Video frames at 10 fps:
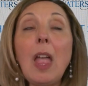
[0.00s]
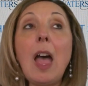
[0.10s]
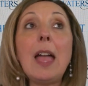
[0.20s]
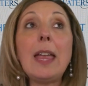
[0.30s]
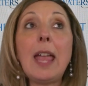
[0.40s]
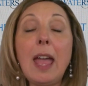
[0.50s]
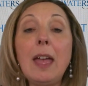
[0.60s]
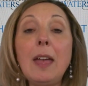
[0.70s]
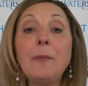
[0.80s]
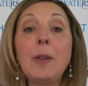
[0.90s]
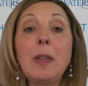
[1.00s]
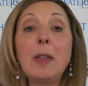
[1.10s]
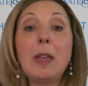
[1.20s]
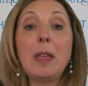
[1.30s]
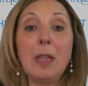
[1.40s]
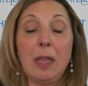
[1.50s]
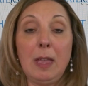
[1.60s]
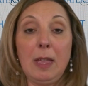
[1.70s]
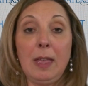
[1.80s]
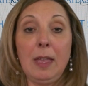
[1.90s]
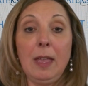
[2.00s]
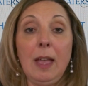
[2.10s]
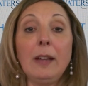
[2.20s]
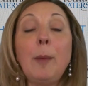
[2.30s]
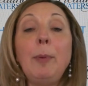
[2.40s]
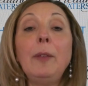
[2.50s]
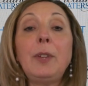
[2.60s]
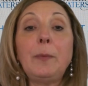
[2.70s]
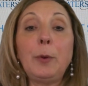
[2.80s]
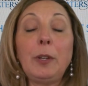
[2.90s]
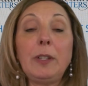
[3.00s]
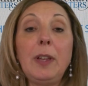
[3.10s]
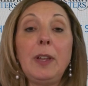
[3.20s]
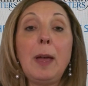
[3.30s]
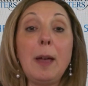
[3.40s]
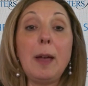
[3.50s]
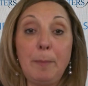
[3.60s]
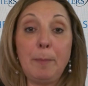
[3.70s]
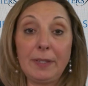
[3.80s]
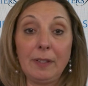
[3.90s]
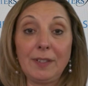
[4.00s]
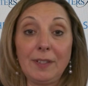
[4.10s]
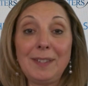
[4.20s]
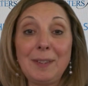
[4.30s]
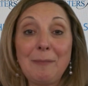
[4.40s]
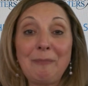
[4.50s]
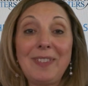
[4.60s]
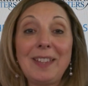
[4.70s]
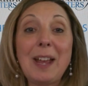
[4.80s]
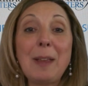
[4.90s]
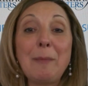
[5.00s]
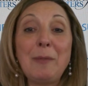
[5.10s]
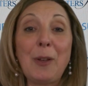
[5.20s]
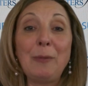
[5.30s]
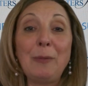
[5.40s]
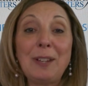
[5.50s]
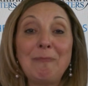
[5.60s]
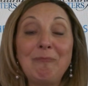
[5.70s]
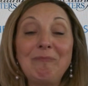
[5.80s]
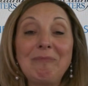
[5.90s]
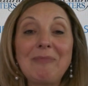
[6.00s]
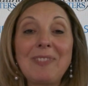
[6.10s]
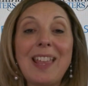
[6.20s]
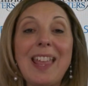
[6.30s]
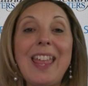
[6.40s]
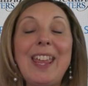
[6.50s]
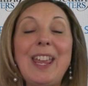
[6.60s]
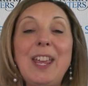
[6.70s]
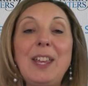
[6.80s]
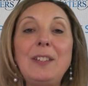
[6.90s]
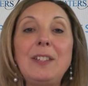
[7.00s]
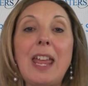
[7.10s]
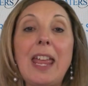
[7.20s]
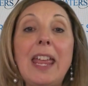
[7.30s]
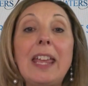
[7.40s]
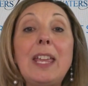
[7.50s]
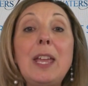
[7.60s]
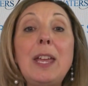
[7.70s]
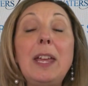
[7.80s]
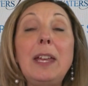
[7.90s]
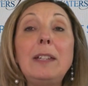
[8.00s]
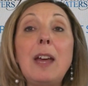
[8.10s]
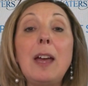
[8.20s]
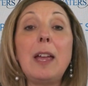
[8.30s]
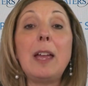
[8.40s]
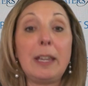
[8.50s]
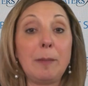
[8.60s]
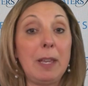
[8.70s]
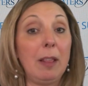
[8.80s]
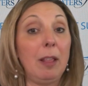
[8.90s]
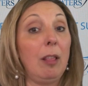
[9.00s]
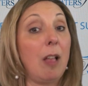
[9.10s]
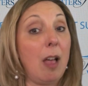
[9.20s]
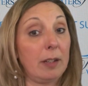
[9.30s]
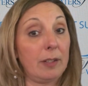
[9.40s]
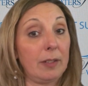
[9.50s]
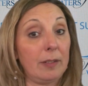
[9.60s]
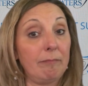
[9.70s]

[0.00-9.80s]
I have a couple of different uh, businesses that I am involved in, and it can it can be a lot.